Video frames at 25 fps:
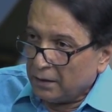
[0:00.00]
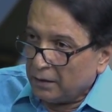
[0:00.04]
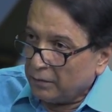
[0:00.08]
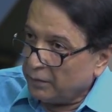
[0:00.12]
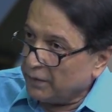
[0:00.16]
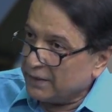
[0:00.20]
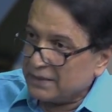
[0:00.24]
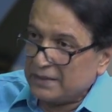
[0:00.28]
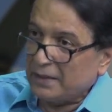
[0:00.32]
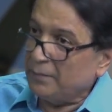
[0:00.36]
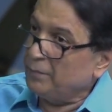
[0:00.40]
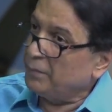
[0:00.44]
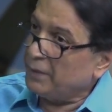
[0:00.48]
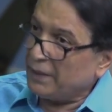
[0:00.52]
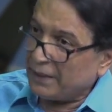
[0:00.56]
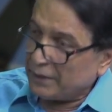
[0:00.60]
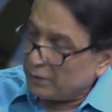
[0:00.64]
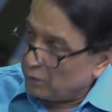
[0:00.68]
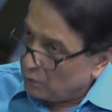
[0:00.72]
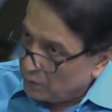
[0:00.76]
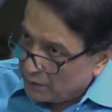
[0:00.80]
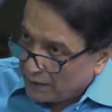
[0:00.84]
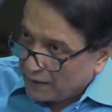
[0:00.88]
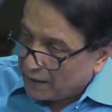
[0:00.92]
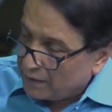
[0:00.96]
We simply
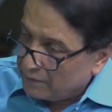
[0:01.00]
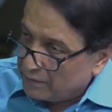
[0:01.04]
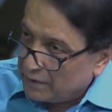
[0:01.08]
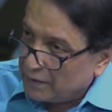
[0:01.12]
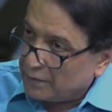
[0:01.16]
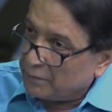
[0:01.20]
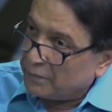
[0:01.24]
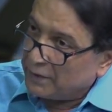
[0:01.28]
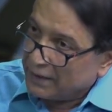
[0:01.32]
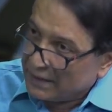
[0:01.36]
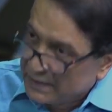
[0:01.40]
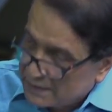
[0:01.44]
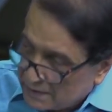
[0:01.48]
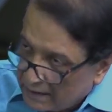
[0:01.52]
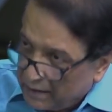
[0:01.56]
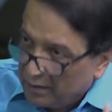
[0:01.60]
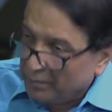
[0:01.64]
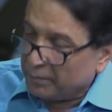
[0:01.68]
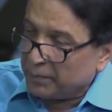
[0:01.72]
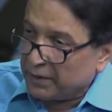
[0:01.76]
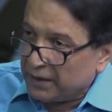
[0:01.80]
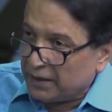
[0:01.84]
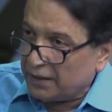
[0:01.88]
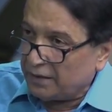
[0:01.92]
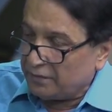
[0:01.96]
don't have it. We still
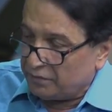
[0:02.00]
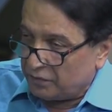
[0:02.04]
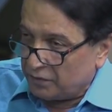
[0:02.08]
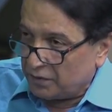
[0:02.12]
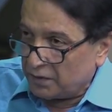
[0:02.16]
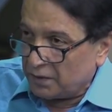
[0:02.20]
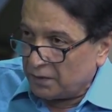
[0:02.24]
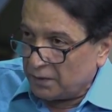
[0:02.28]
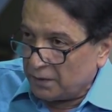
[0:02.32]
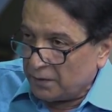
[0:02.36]
believe